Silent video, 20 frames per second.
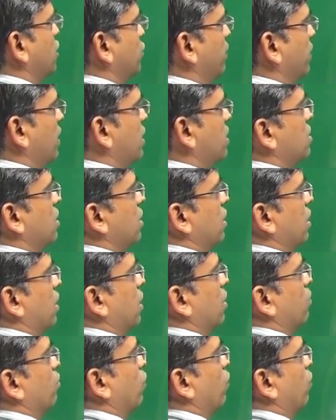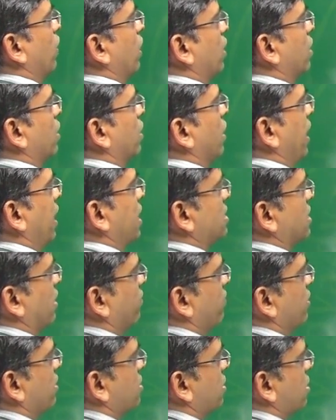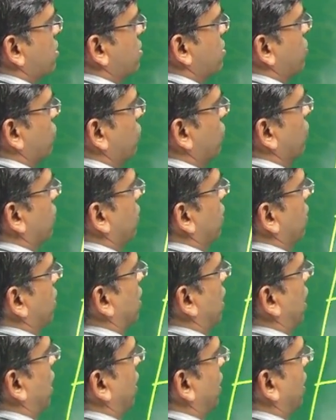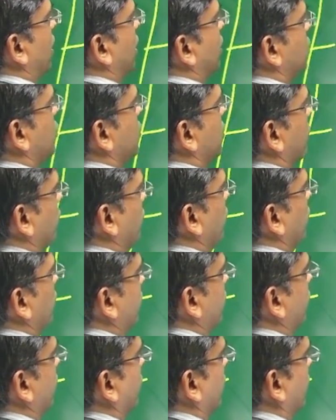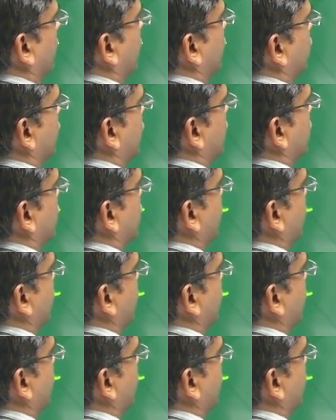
means, number 1, as I have discussed you, cartilage, the changes